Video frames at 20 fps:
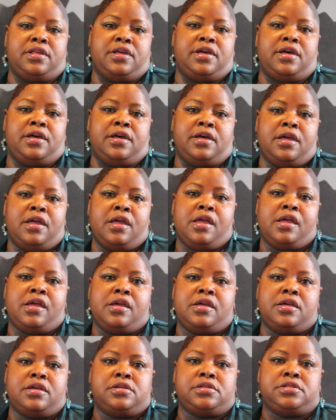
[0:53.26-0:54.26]
the
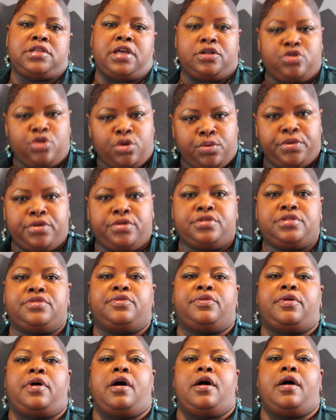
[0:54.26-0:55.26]
sexual abuse
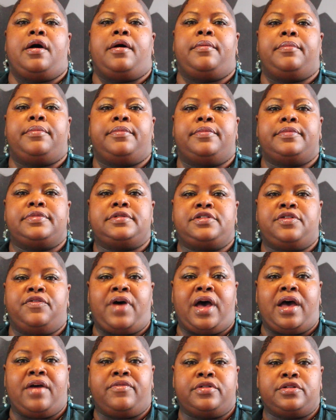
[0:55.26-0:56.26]

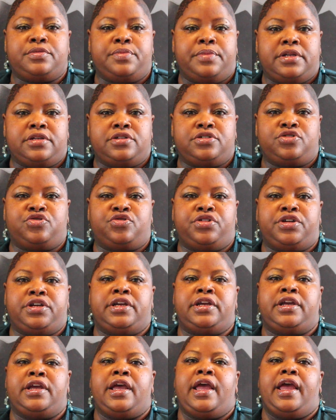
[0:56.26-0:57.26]
survivors
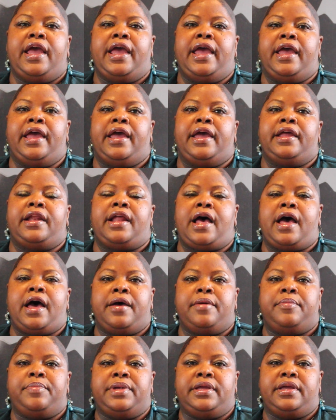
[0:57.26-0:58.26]
ministry and
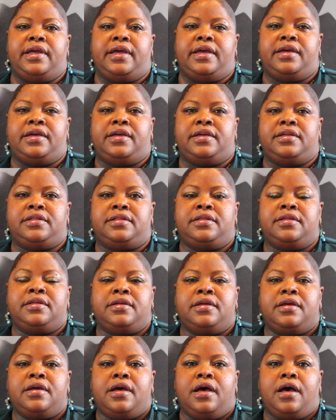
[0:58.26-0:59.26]
I began
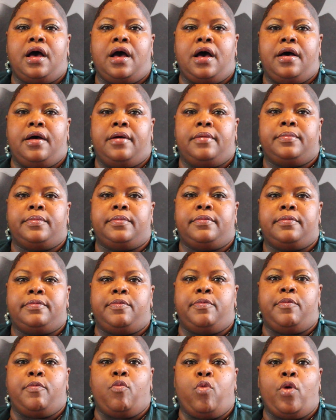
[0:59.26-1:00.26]

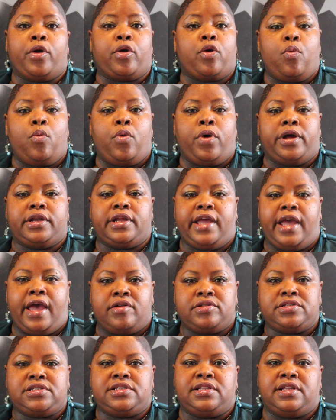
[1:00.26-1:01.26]
one-on-one
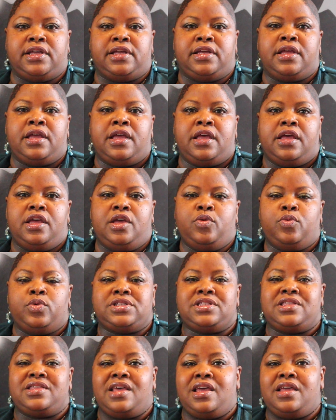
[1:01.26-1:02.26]
counseling. It
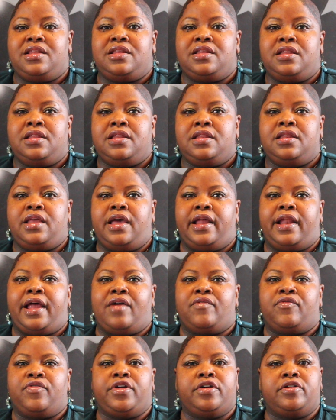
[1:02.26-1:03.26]
was then that
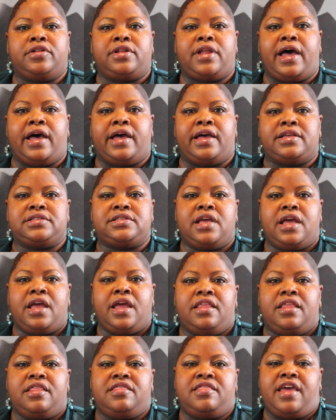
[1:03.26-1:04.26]
I realized
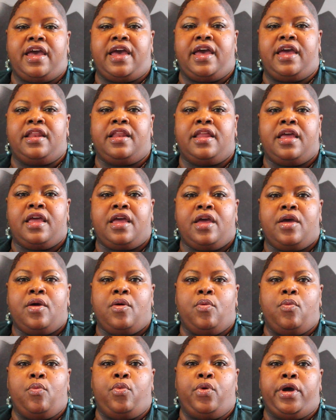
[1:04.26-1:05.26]
that
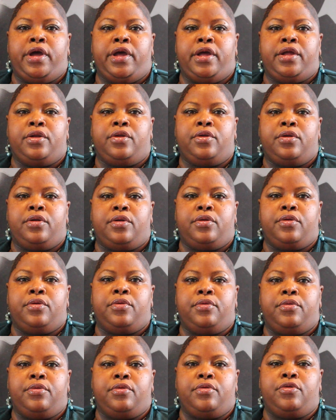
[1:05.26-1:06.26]
when
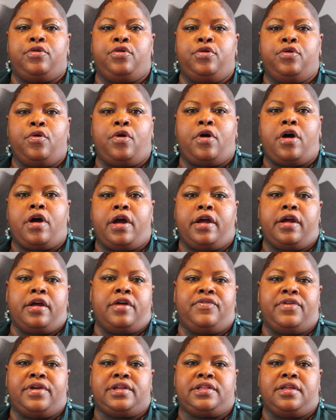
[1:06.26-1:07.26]
you are a
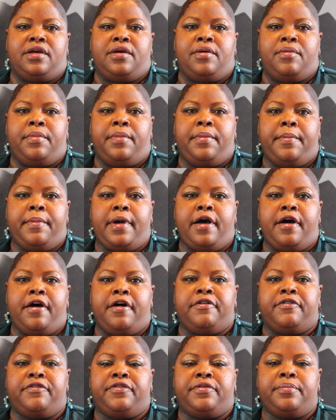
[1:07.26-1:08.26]
victim
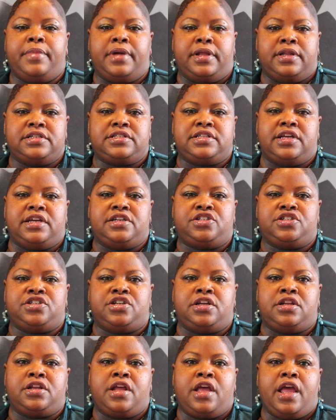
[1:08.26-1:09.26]
of
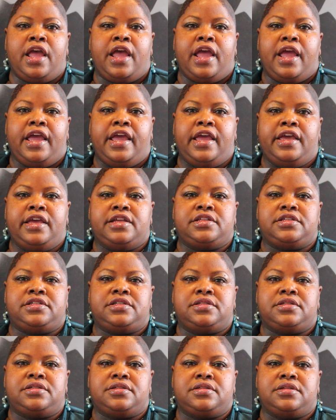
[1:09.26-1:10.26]
molestation,
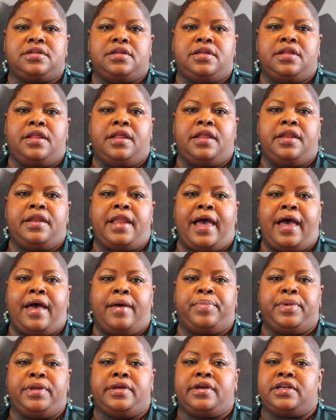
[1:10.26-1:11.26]
it's
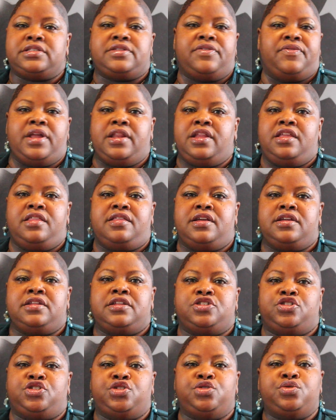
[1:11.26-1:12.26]
not because of anything
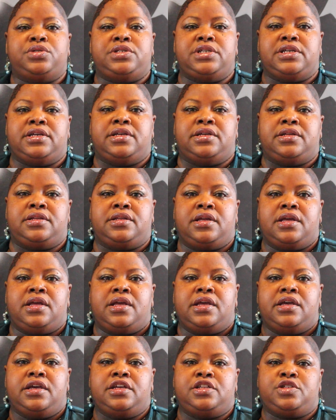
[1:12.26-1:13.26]
that you did,
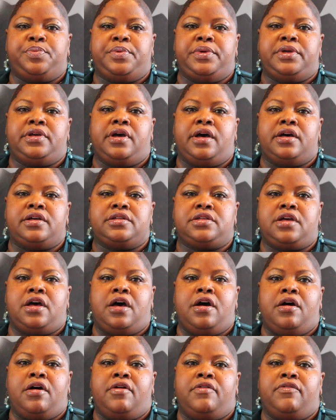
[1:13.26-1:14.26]
it's because
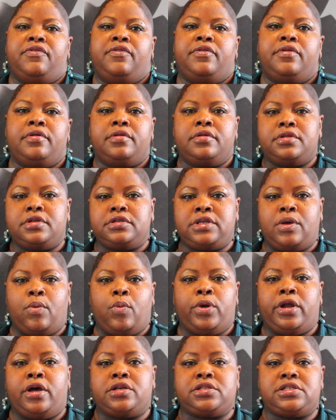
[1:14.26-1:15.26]
of
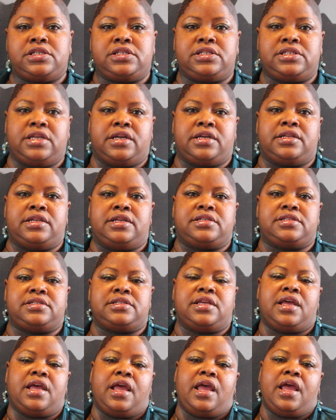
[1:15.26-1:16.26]
someone else's sickness.
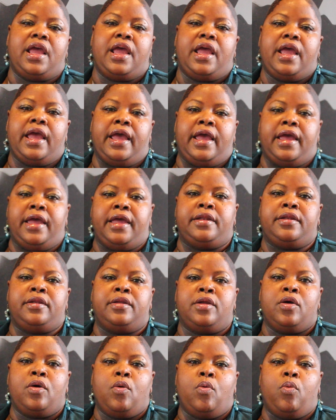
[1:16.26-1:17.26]
And
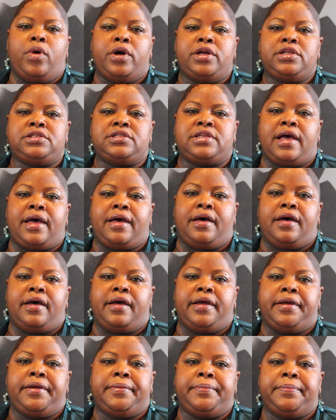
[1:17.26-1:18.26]
once
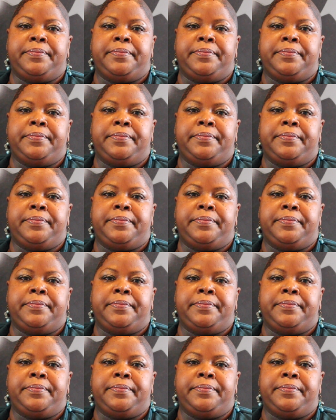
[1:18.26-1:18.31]
I